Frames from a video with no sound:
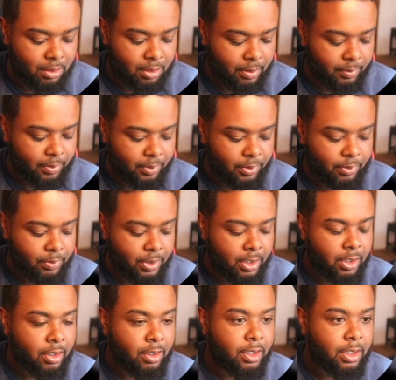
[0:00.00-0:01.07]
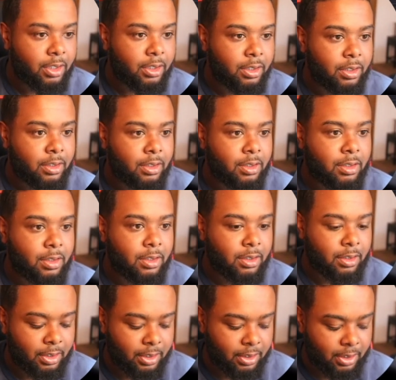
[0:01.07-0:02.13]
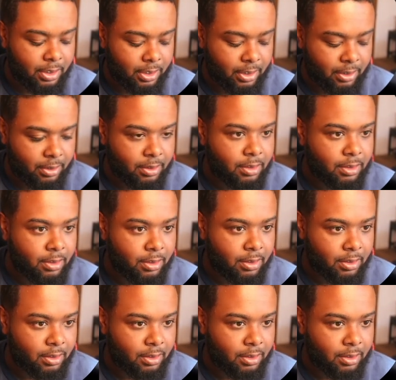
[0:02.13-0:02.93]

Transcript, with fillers: I'm going to do current index.